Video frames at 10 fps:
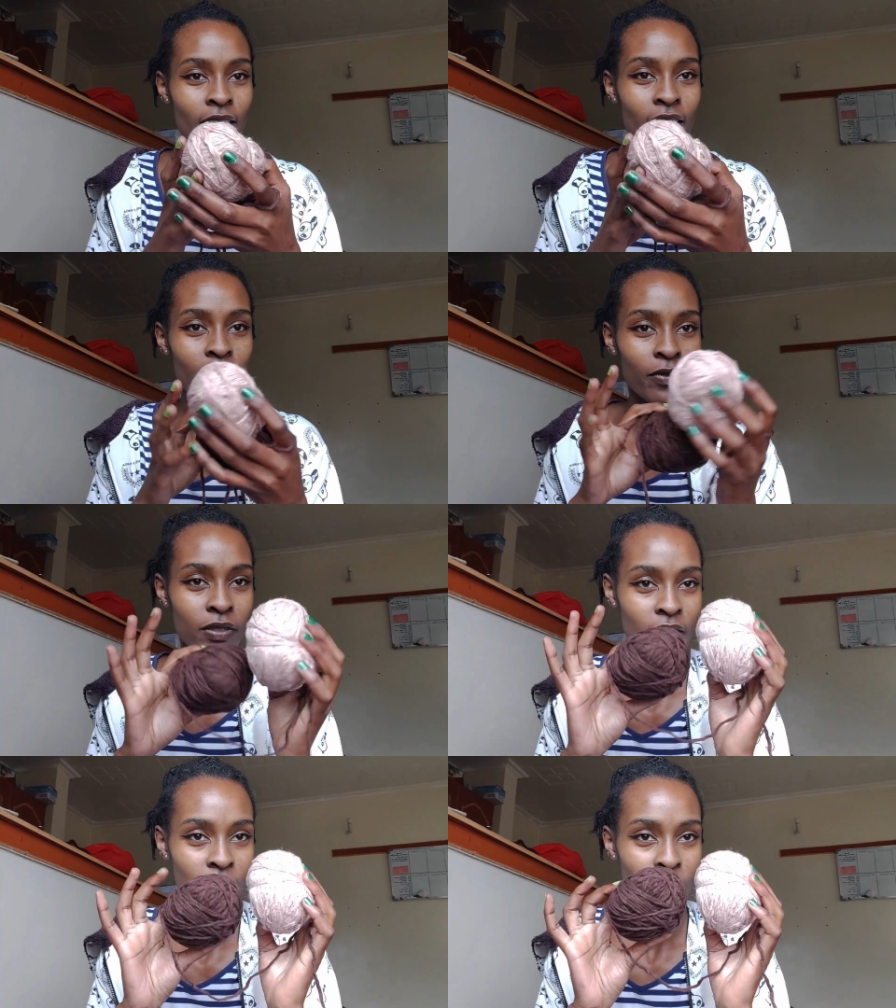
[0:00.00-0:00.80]
I have
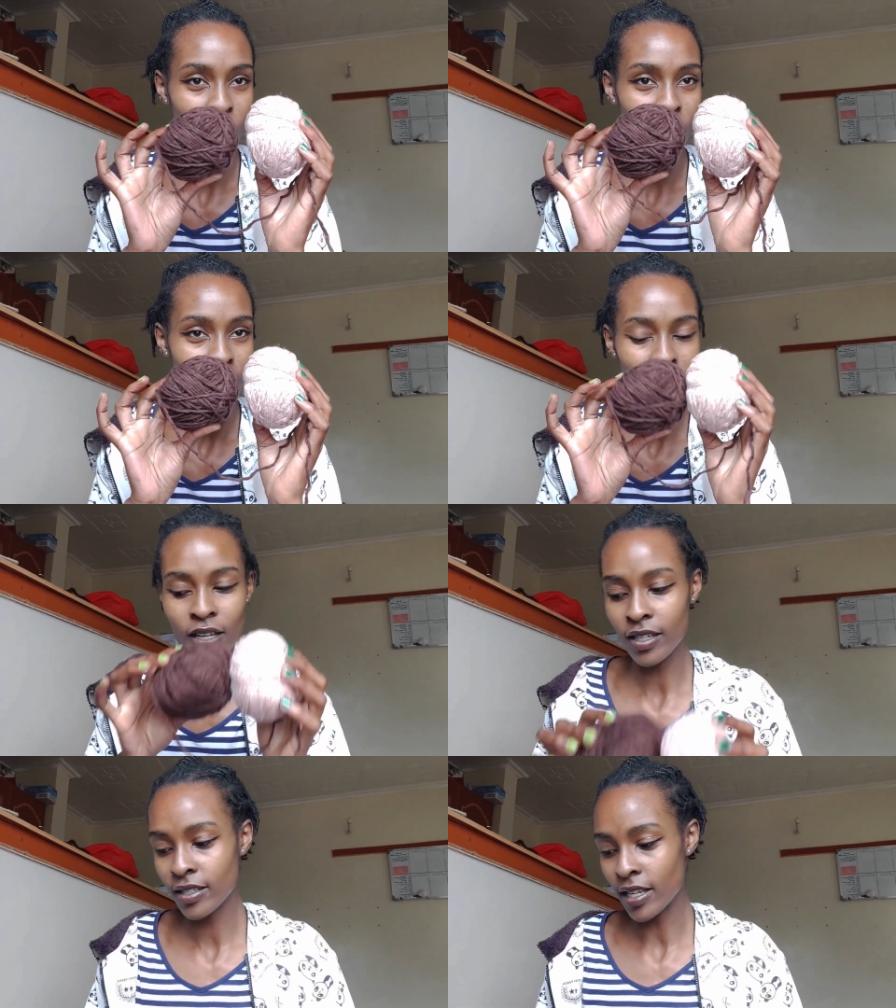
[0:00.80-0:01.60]
these two
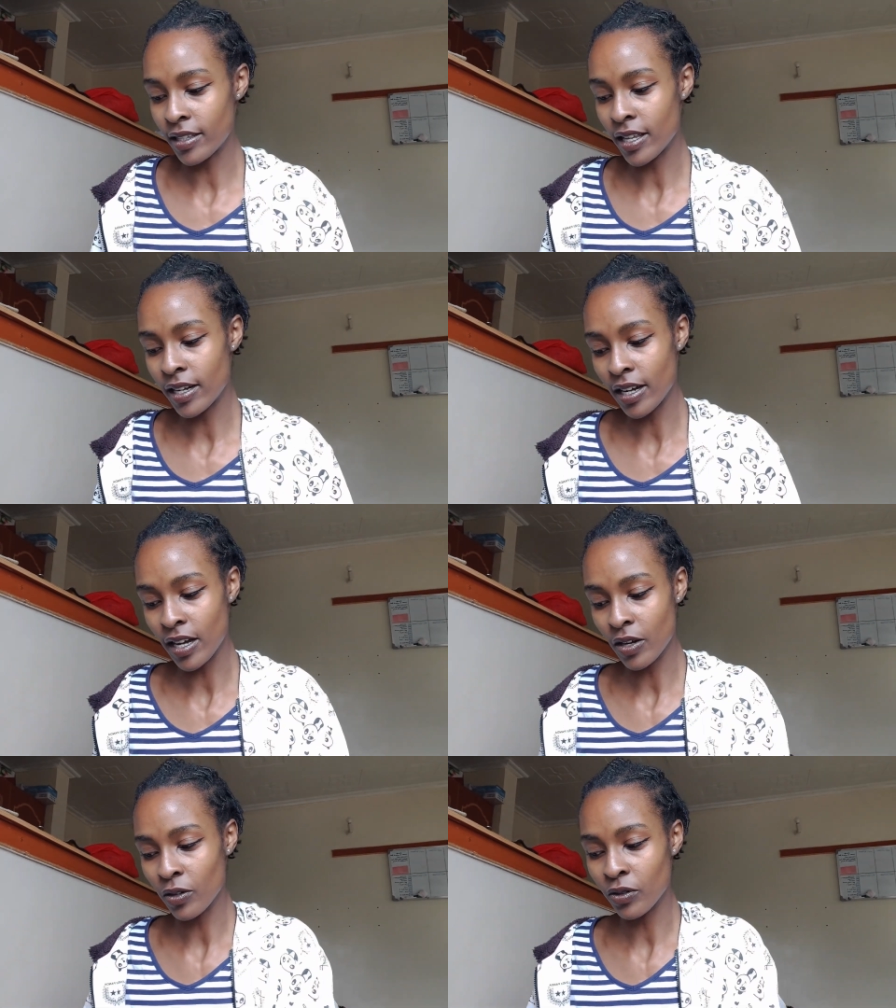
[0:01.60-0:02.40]
colors, and then
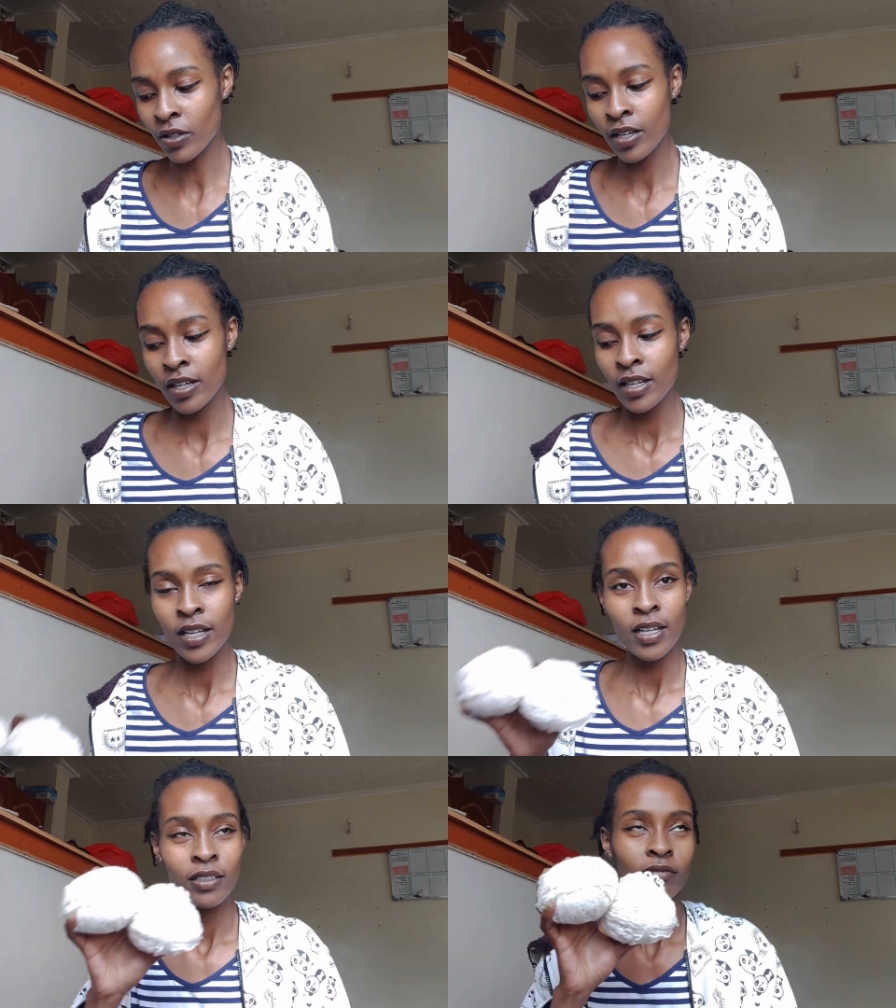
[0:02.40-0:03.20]
now,
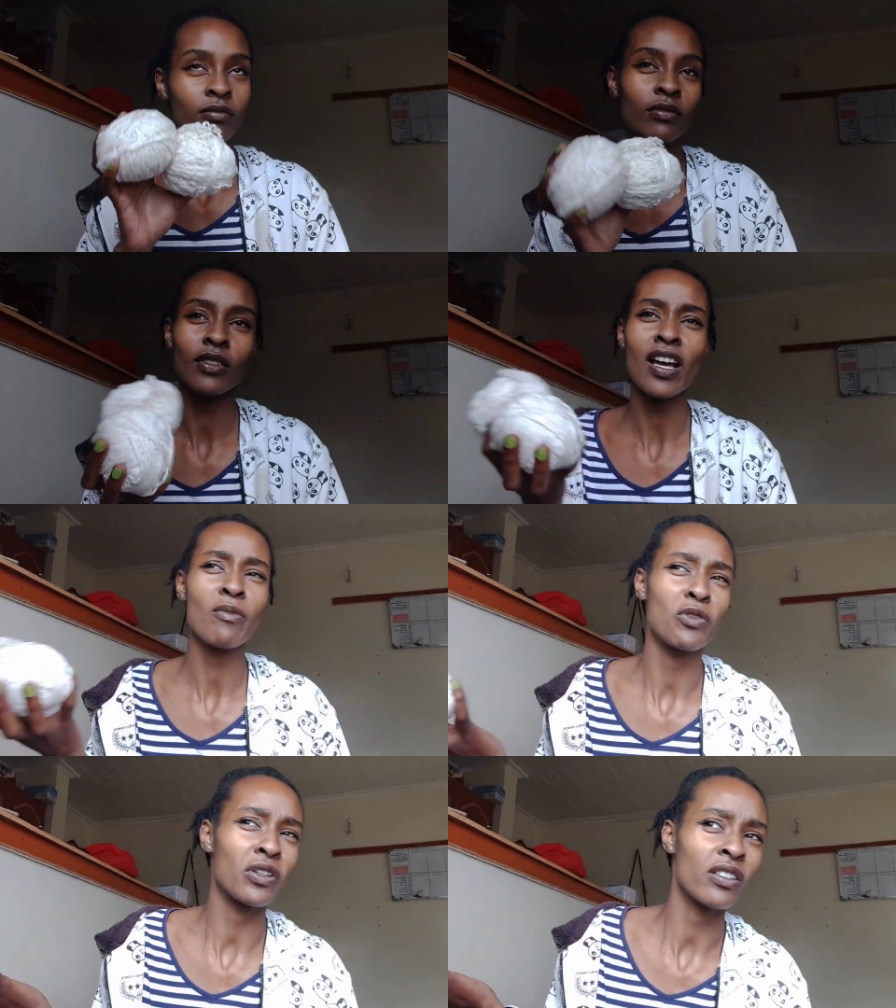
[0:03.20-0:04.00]

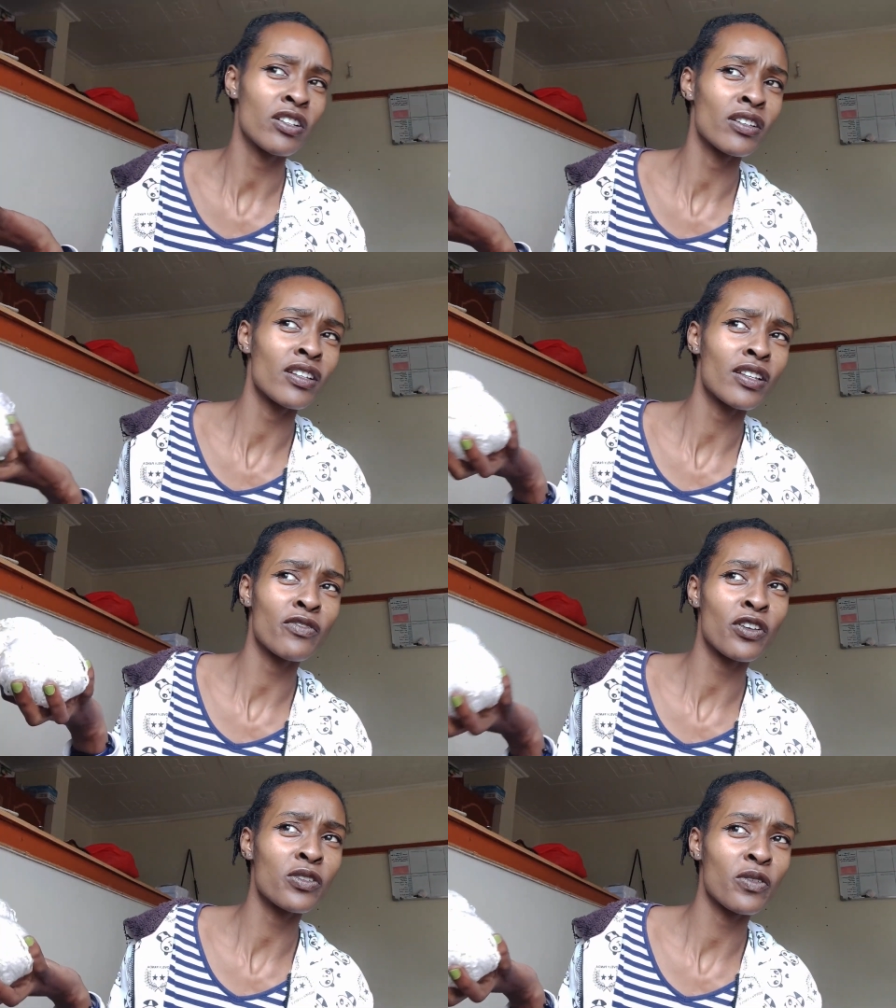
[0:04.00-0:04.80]
come on, in
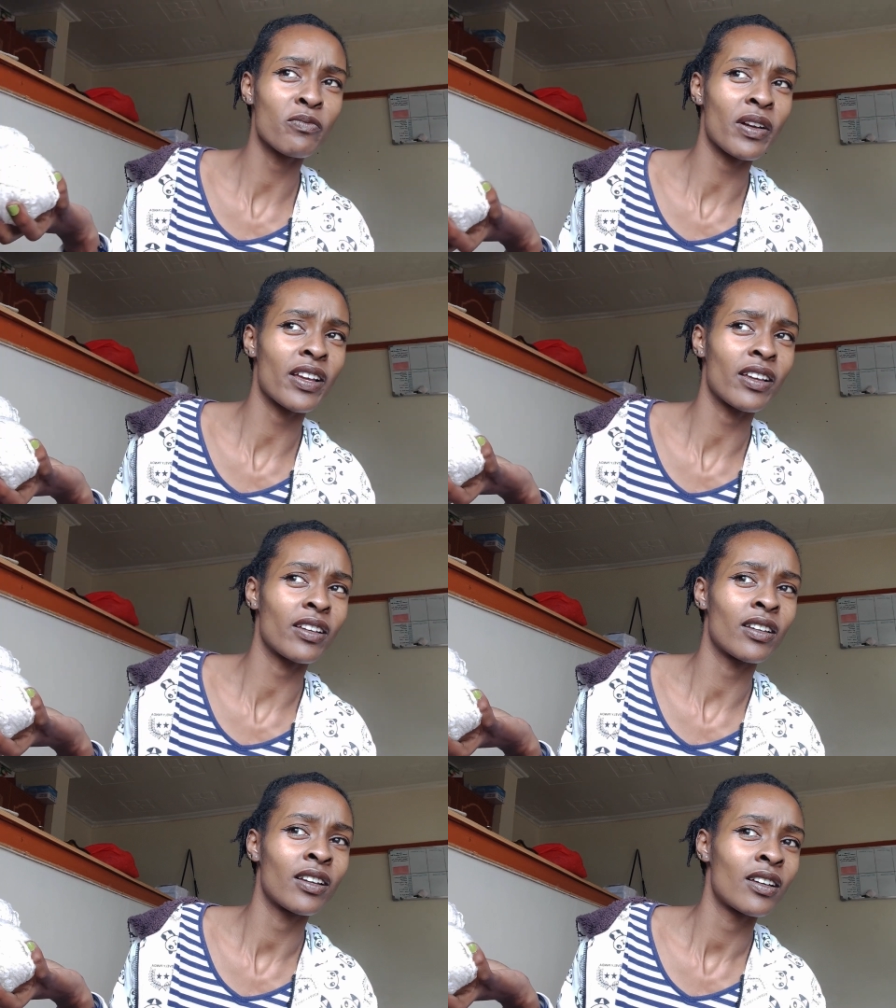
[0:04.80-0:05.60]
front of my